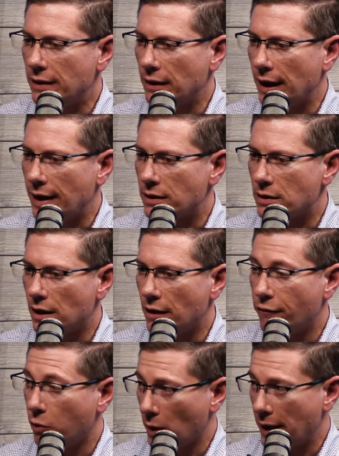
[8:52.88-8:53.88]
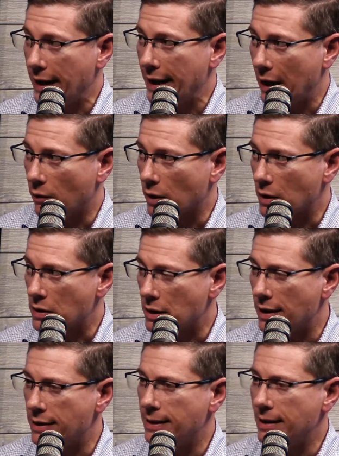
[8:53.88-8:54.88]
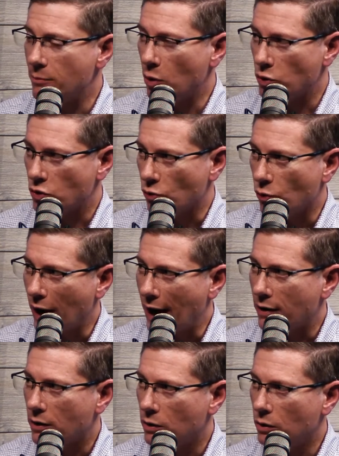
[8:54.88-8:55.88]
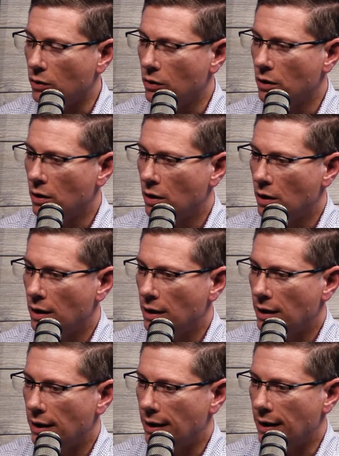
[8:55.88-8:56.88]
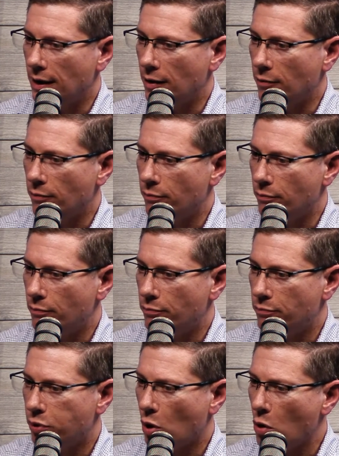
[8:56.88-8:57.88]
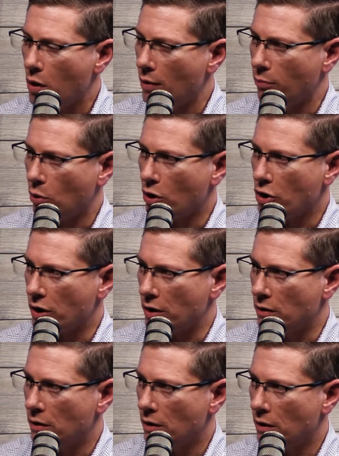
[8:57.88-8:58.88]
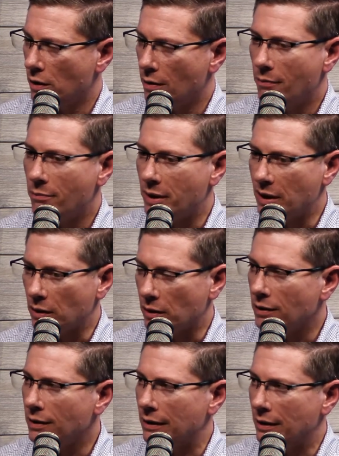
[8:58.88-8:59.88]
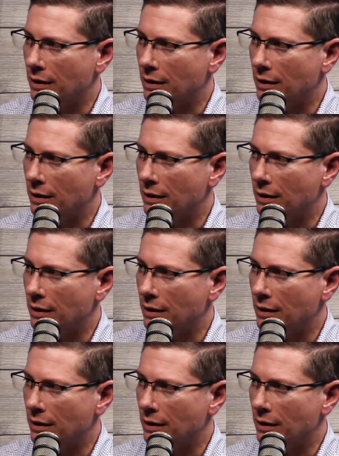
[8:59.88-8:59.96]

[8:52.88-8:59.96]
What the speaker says: the last 48 hours, the most radical pro-abortion bill